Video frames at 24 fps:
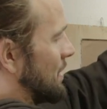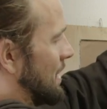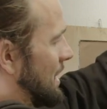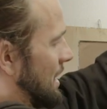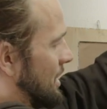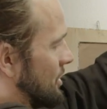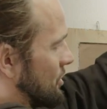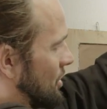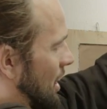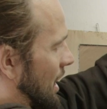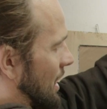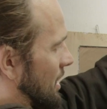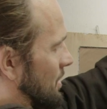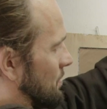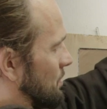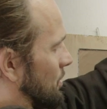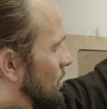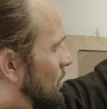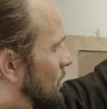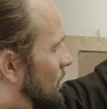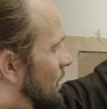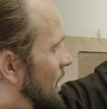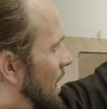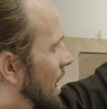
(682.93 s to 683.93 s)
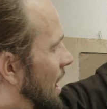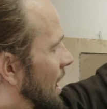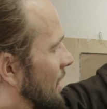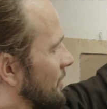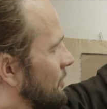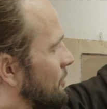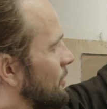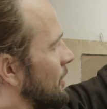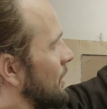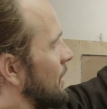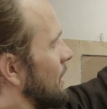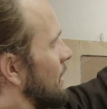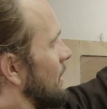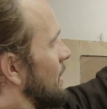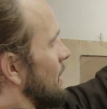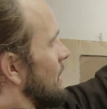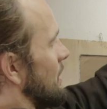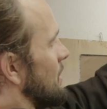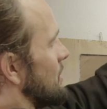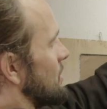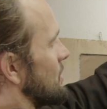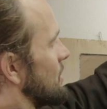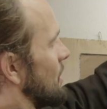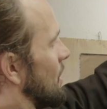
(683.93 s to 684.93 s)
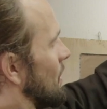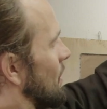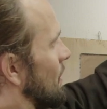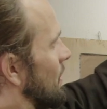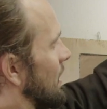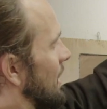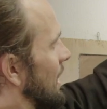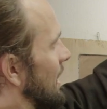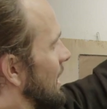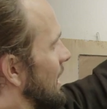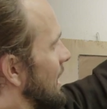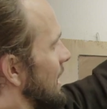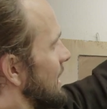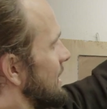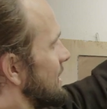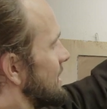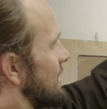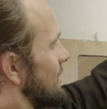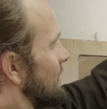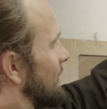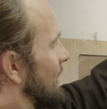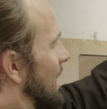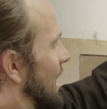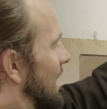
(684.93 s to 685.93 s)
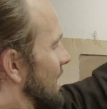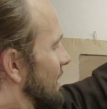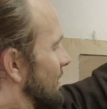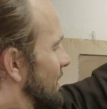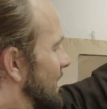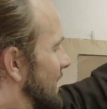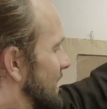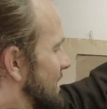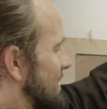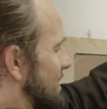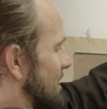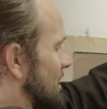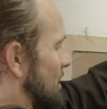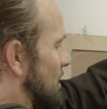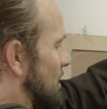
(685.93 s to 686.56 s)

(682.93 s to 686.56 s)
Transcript: me trying to pull it off. So the adhesive kind of gets